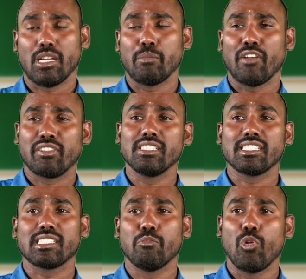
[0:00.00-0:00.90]
Number of turns
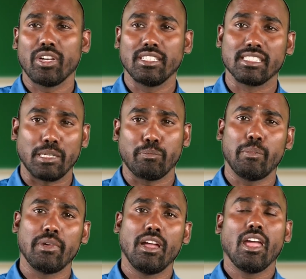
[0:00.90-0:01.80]
is more in the
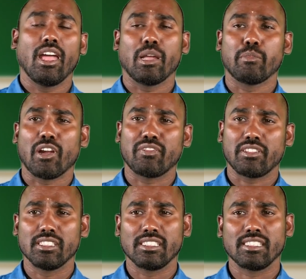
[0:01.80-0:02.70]
step-up, number
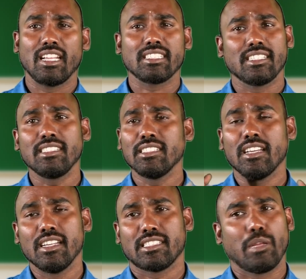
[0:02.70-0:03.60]
of turns is less
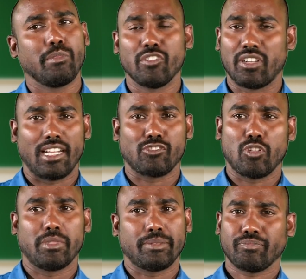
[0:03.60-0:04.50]
in step-down
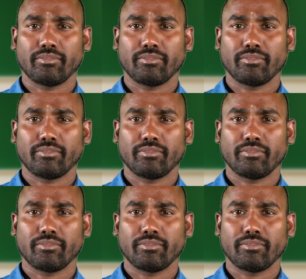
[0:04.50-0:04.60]
transformer.